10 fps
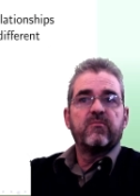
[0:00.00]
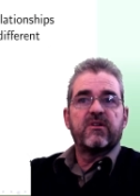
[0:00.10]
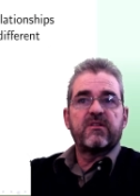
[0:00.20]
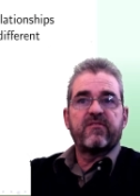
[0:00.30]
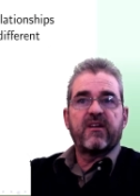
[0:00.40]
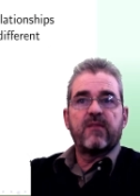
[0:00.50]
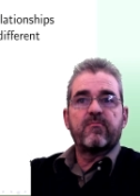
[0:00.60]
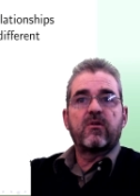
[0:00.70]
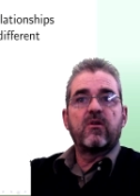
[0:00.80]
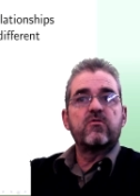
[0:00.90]
but if I
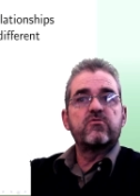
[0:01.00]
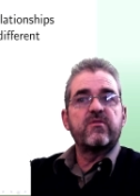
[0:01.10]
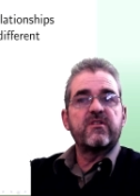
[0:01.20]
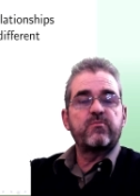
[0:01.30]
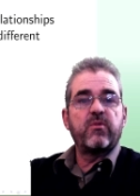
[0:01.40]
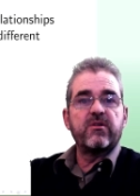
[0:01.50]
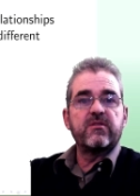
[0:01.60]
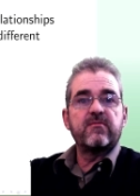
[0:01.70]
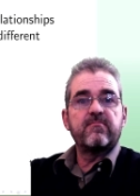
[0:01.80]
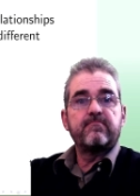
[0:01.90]
am close to this
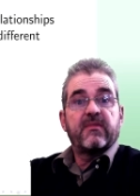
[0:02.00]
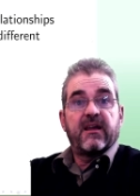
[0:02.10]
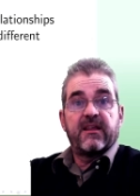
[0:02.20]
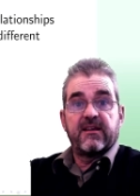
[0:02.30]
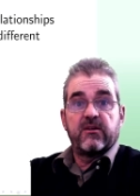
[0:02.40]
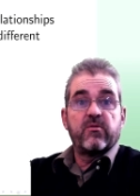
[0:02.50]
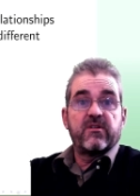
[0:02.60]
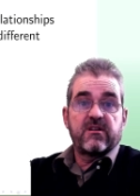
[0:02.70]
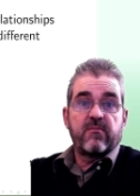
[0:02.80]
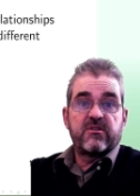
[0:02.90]
point and I know
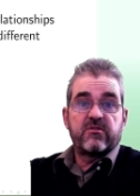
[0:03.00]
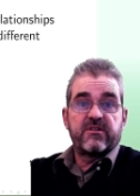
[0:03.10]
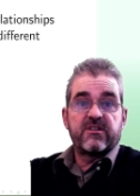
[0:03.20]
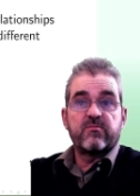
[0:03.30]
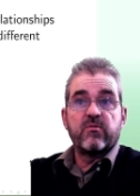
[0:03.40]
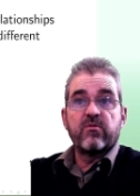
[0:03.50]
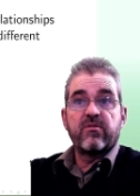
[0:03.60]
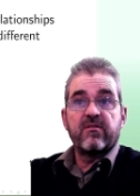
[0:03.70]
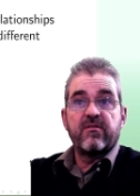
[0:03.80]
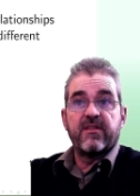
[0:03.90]
the temperature is smooth,